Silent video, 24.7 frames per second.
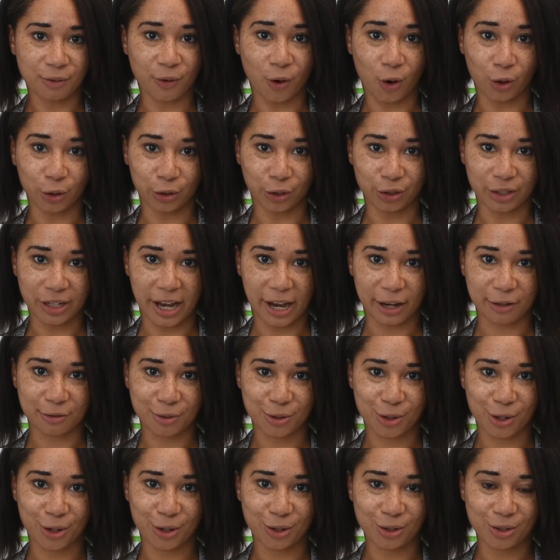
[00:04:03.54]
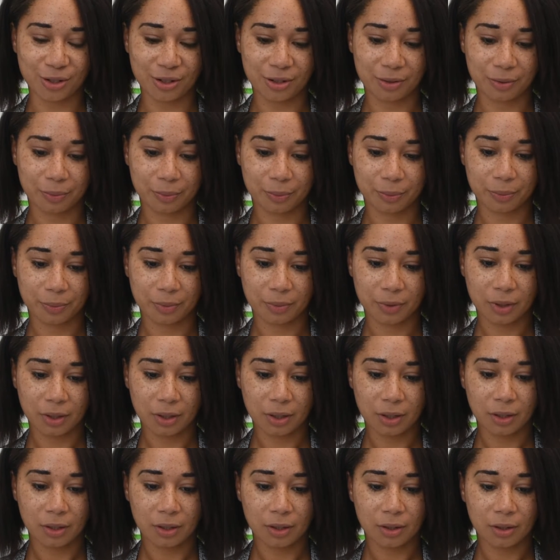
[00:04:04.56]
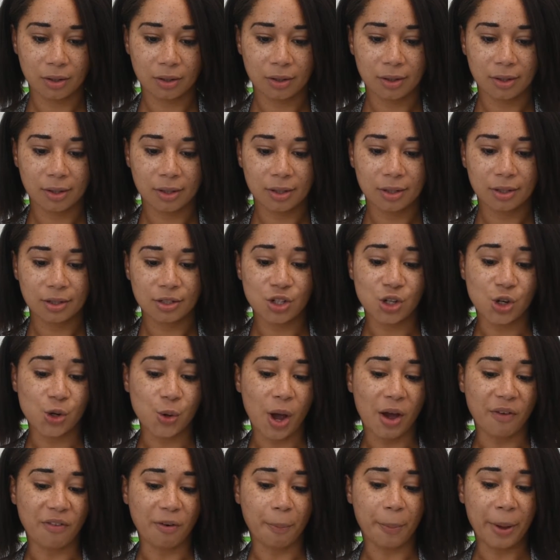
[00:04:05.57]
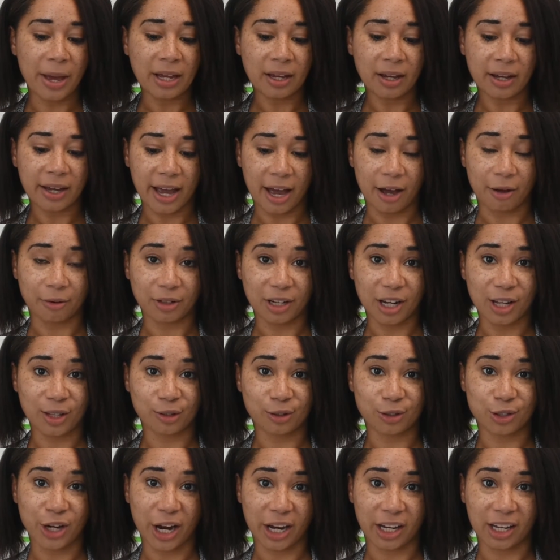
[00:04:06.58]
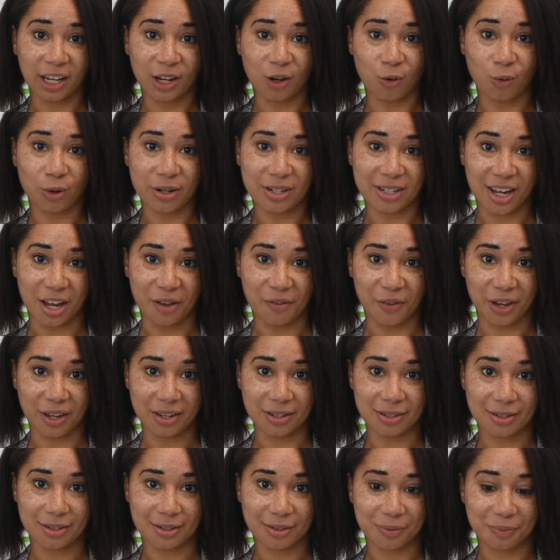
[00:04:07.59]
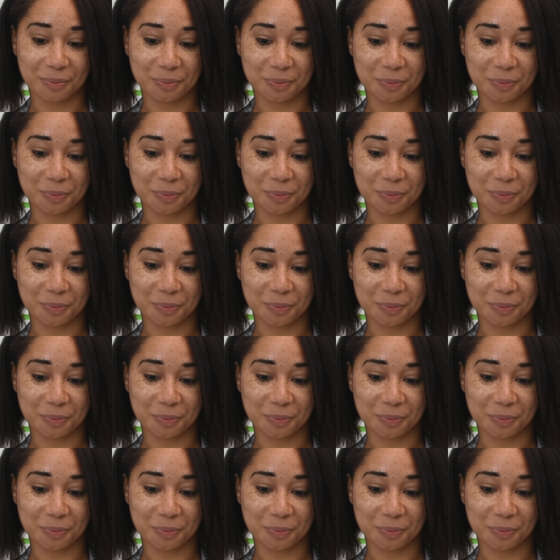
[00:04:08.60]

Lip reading: of all of your tax returns? Do you have a bank account, either checking or savings?